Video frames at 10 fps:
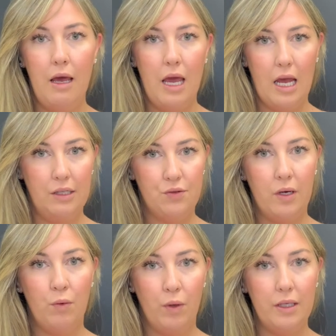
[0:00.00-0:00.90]

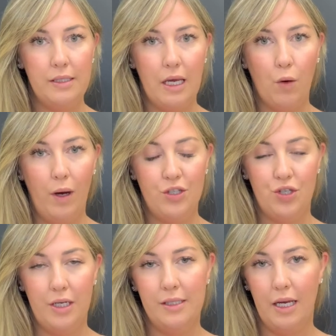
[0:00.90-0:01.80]
answering real estate
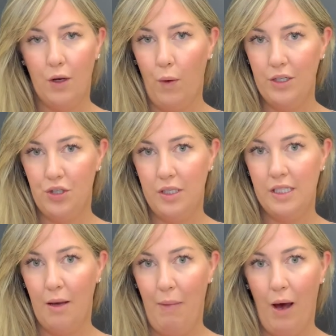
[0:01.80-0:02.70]
questions and
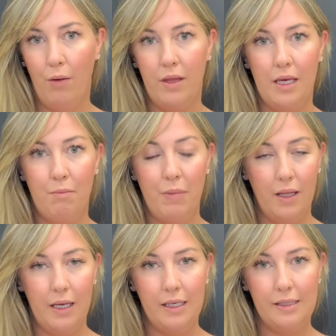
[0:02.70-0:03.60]
questions about the
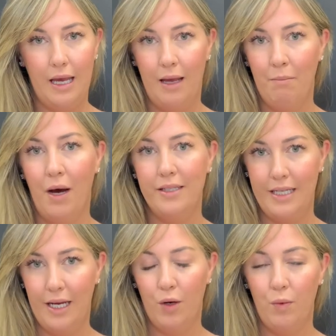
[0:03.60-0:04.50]
Billings and
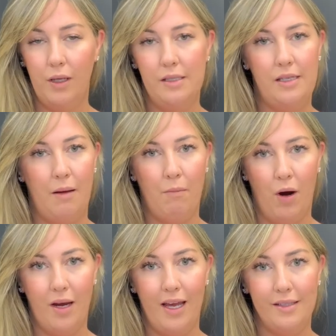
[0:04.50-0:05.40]
Montana real estate
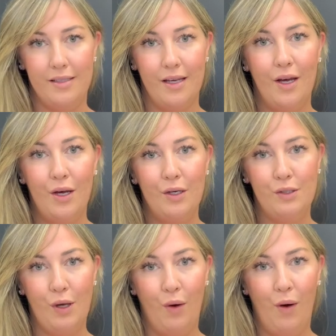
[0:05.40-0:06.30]
markets.
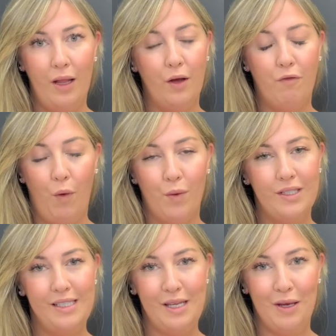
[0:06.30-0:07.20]
So I look forward
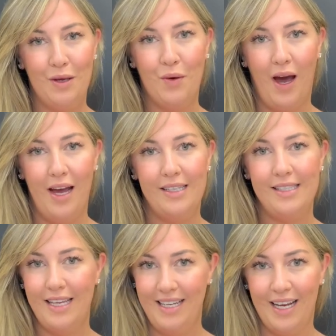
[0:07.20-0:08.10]
to seeing you
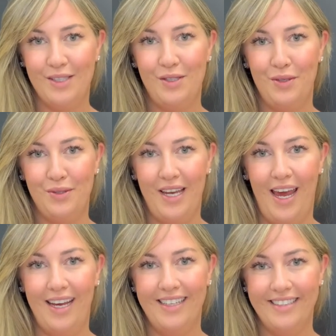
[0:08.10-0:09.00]
guys next Tuesday.